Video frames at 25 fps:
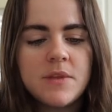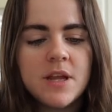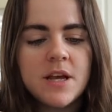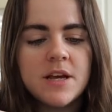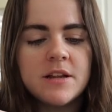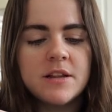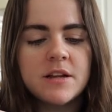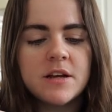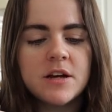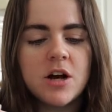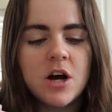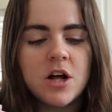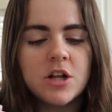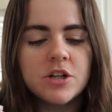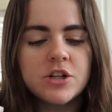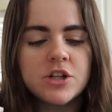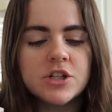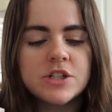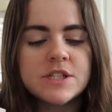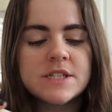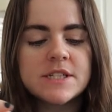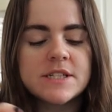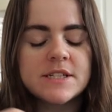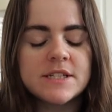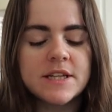in the color
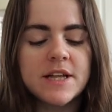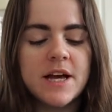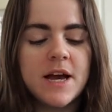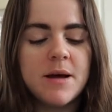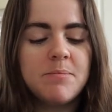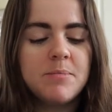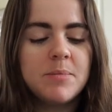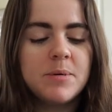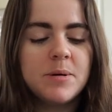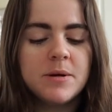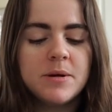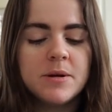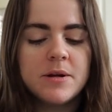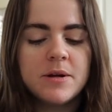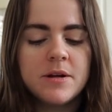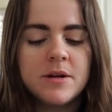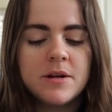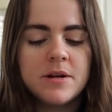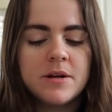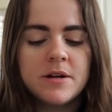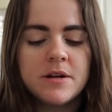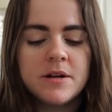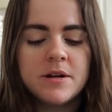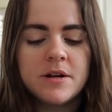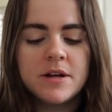Slip,
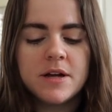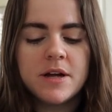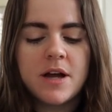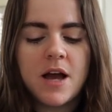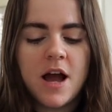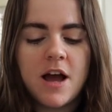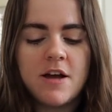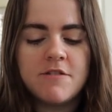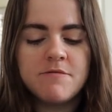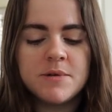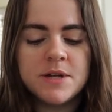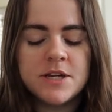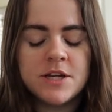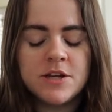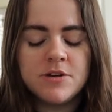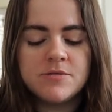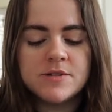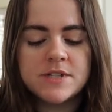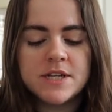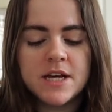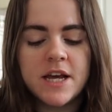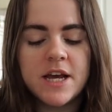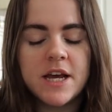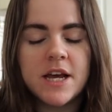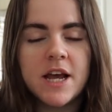I've been
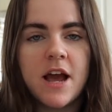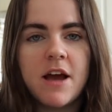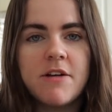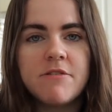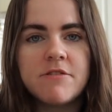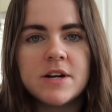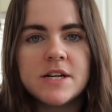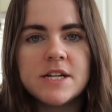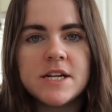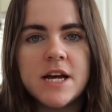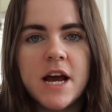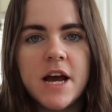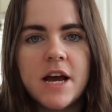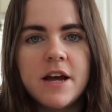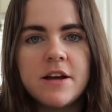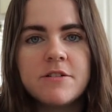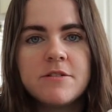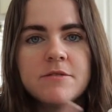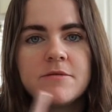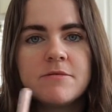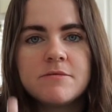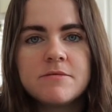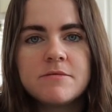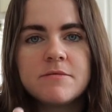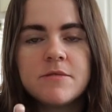using every day
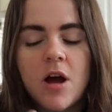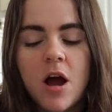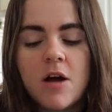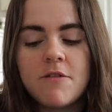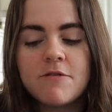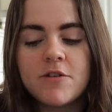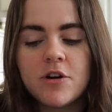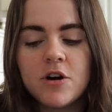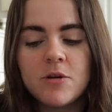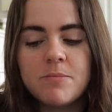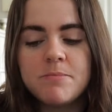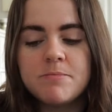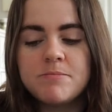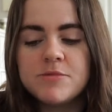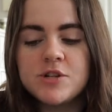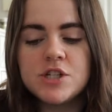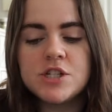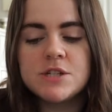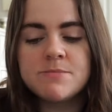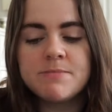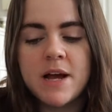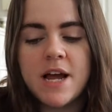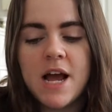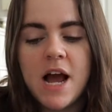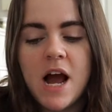for
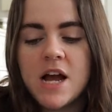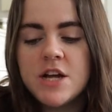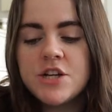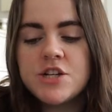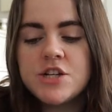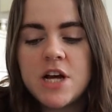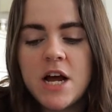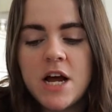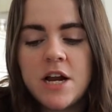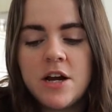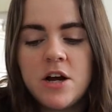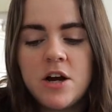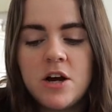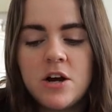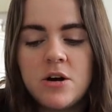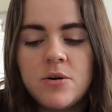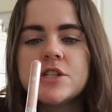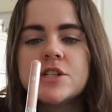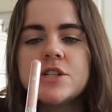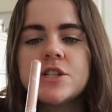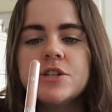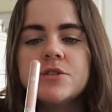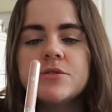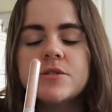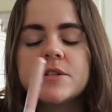just my eyeshadow.
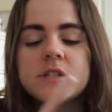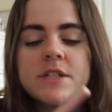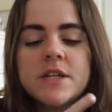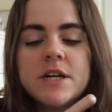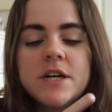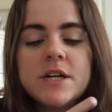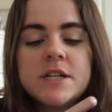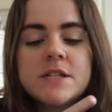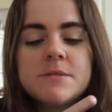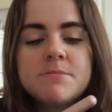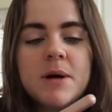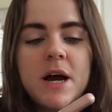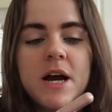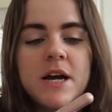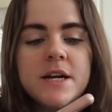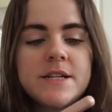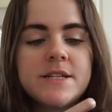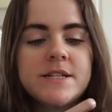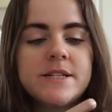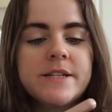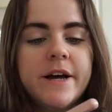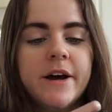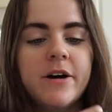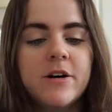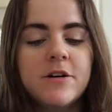Just use this by
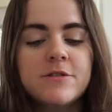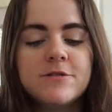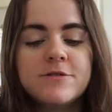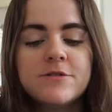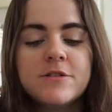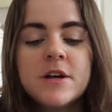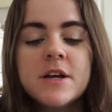itself.